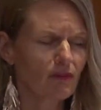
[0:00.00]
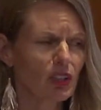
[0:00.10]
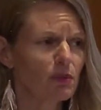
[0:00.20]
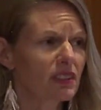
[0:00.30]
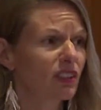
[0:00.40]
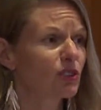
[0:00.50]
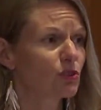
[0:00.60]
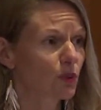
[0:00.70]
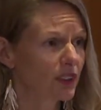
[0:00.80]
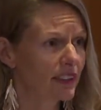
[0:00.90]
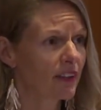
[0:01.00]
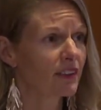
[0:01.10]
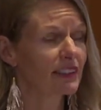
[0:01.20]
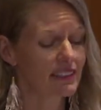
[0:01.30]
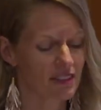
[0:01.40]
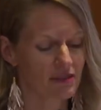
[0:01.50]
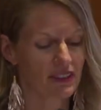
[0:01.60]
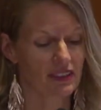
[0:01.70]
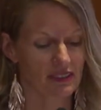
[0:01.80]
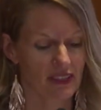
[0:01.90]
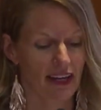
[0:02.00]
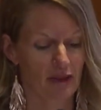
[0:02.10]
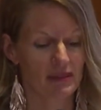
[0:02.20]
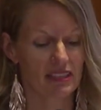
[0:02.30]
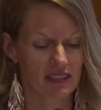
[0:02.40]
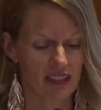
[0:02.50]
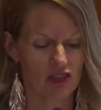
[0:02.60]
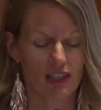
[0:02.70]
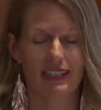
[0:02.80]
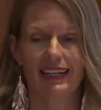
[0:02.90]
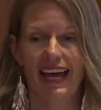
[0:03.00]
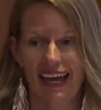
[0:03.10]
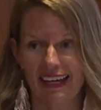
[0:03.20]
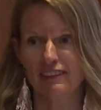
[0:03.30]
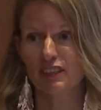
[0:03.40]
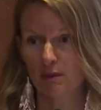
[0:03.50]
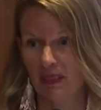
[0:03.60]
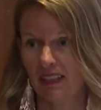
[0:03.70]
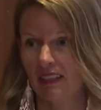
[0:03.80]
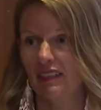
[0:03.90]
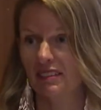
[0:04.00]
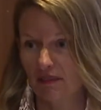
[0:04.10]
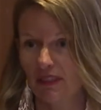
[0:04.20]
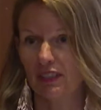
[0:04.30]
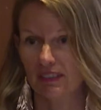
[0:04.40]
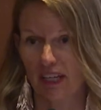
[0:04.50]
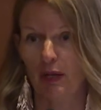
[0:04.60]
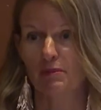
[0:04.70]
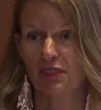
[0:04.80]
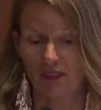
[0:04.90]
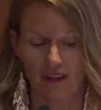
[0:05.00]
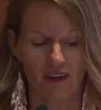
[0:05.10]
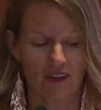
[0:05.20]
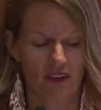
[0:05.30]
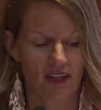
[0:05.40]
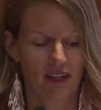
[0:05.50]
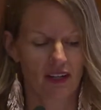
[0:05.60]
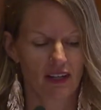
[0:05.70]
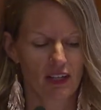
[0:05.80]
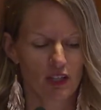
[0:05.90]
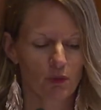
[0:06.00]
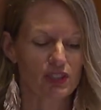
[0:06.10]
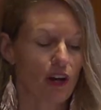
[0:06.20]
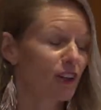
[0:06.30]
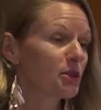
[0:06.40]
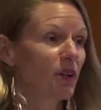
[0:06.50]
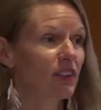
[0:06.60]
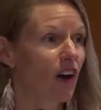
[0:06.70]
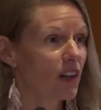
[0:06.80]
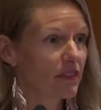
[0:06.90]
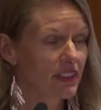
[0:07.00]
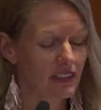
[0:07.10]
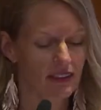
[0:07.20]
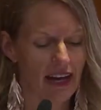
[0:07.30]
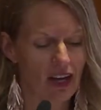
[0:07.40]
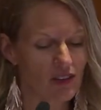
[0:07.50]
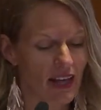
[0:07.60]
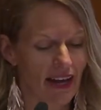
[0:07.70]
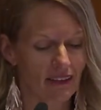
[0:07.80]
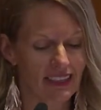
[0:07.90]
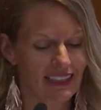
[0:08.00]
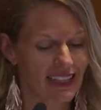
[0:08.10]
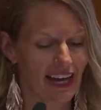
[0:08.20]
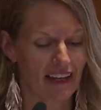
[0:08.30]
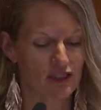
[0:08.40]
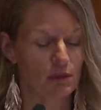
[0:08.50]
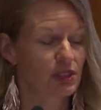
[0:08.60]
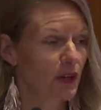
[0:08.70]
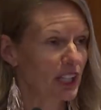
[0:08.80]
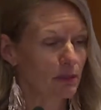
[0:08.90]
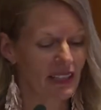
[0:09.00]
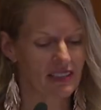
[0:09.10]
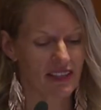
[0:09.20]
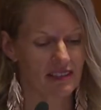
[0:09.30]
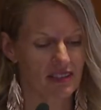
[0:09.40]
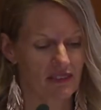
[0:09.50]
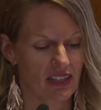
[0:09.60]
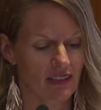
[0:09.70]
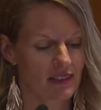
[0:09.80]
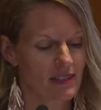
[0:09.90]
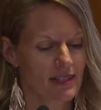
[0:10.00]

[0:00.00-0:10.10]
It was an extraordinarily difficult time to teach, and it had to be a difficult time to learn. We talked about all of it out loud in class, and we tried to make sense of it.